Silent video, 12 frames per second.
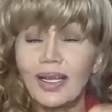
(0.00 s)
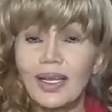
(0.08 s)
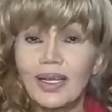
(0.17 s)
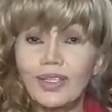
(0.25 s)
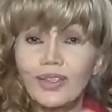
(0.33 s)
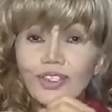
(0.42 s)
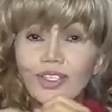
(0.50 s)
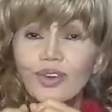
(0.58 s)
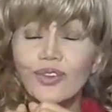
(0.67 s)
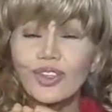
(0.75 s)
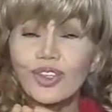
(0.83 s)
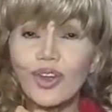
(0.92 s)
You
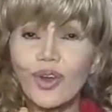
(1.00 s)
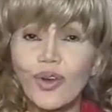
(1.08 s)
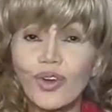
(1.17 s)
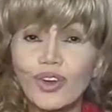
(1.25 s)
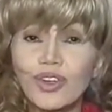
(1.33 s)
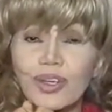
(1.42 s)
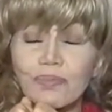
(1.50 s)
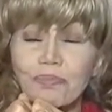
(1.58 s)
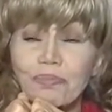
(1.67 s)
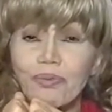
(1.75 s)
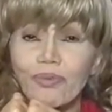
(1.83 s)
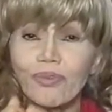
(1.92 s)
don't cause a
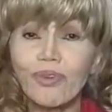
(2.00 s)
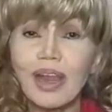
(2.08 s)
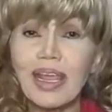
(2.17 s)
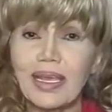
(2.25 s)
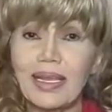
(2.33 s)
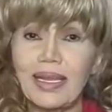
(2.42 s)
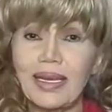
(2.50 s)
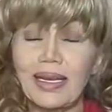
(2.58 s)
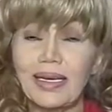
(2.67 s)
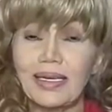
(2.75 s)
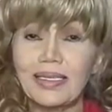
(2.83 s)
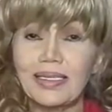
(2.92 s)
break in
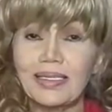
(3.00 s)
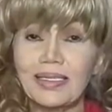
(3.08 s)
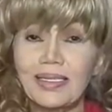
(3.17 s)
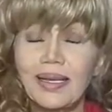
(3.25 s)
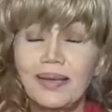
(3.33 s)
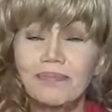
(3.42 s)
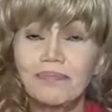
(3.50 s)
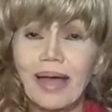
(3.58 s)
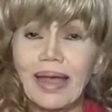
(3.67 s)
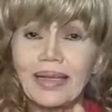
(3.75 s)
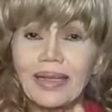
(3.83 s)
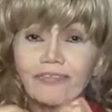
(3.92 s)
it
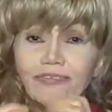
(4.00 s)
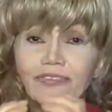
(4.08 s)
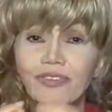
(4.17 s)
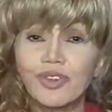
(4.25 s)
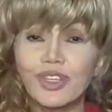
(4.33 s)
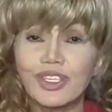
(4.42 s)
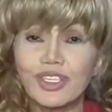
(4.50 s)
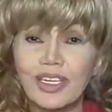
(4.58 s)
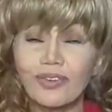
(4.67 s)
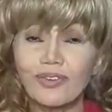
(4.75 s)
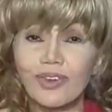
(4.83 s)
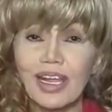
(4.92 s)
by enforcing
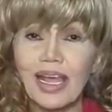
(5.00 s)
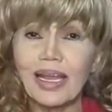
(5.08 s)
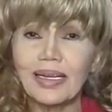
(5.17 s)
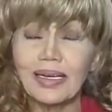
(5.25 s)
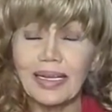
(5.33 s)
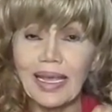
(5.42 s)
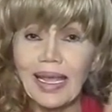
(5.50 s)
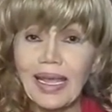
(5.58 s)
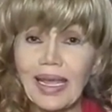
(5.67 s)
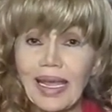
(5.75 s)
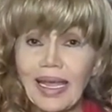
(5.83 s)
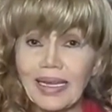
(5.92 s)
reality.
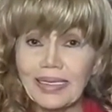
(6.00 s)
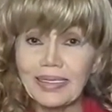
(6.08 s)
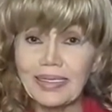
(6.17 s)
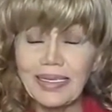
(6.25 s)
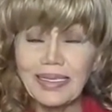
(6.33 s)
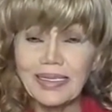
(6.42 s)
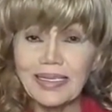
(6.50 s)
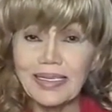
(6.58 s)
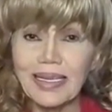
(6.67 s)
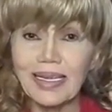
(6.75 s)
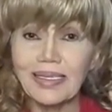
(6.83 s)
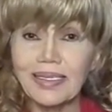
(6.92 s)
And he
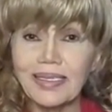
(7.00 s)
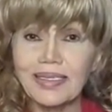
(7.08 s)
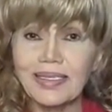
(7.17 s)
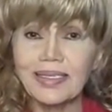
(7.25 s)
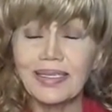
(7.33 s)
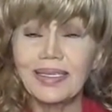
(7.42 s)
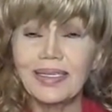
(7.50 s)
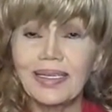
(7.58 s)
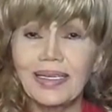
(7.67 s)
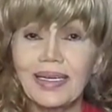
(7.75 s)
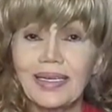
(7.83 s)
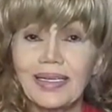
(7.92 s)
sends
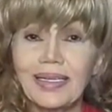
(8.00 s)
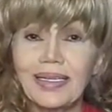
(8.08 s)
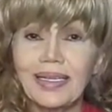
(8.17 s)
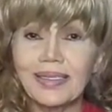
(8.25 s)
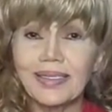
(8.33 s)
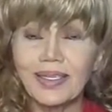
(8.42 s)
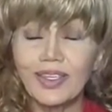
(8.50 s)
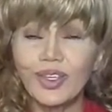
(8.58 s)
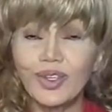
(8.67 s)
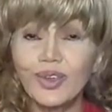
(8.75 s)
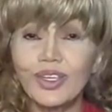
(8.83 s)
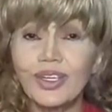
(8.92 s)
this
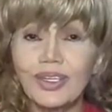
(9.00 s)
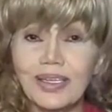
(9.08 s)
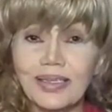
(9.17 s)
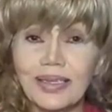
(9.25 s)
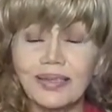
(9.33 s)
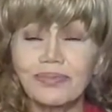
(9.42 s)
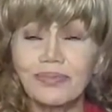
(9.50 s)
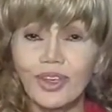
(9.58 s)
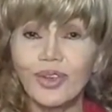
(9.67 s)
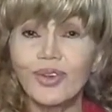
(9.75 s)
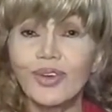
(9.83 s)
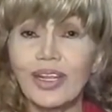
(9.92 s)
cute, this little
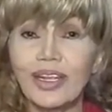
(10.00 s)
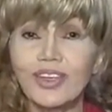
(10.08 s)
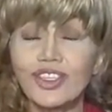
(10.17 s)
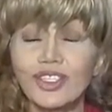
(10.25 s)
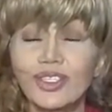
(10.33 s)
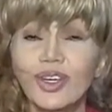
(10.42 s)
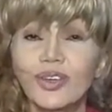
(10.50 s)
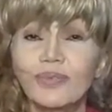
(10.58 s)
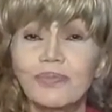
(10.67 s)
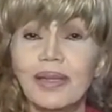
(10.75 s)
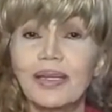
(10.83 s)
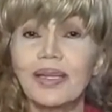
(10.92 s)
cutie, Jill
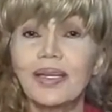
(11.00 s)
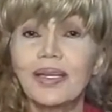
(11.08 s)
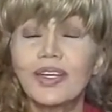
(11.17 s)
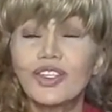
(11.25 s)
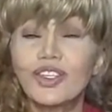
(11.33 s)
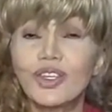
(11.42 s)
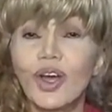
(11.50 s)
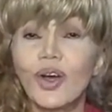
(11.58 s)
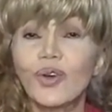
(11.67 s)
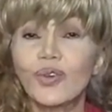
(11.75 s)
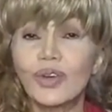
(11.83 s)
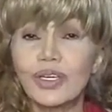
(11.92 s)
Goodman, to
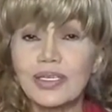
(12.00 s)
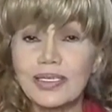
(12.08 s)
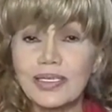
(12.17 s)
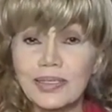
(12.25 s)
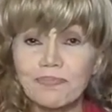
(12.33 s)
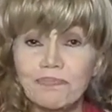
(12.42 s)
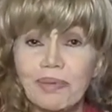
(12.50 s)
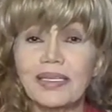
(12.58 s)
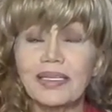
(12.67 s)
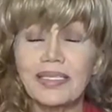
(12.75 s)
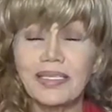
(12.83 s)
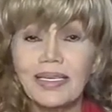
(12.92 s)
go
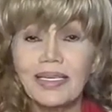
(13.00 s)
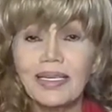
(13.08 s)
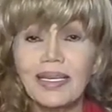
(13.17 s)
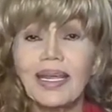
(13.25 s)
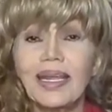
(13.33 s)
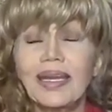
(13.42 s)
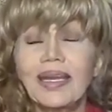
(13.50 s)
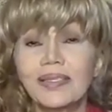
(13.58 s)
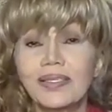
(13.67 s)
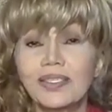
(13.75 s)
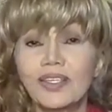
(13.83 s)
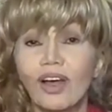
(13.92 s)
spit in
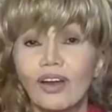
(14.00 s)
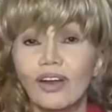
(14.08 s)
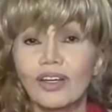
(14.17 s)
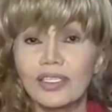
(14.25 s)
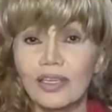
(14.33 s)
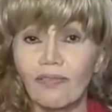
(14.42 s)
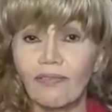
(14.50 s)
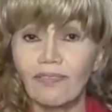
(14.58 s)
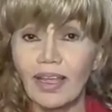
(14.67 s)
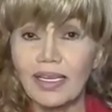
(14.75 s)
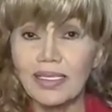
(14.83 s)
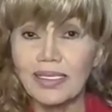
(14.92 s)
his daughter's
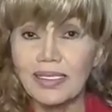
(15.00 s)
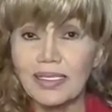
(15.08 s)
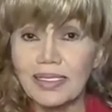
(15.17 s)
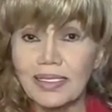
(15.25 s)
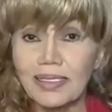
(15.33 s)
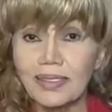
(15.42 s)
face,